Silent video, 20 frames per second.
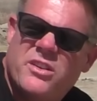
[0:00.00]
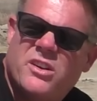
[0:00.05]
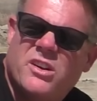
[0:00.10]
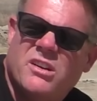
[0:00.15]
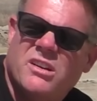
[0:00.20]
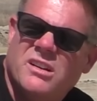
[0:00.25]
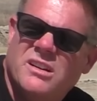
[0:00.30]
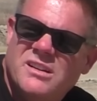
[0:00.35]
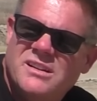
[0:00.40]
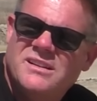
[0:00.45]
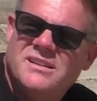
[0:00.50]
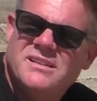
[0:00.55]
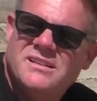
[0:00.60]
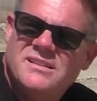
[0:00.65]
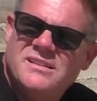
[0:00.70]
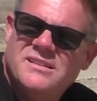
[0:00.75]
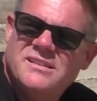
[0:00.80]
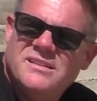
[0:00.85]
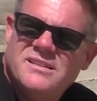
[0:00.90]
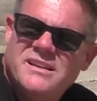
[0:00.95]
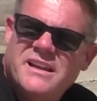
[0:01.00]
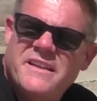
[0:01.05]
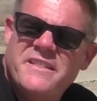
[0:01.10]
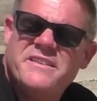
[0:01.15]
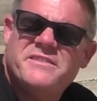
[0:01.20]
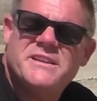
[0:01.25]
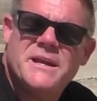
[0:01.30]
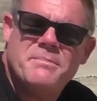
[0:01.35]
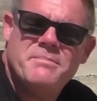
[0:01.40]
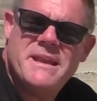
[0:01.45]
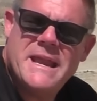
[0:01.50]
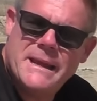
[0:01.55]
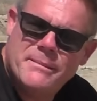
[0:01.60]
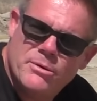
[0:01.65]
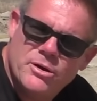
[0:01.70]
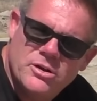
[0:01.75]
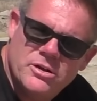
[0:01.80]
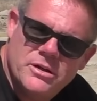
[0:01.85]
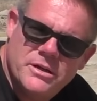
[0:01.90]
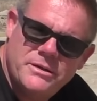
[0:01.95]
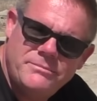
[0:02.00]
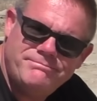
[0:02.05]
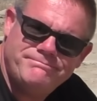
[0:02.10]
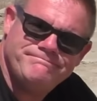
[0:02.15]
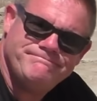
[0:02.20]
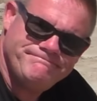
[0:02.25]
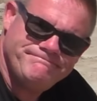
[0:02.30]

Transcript: they're in the same neighborhood,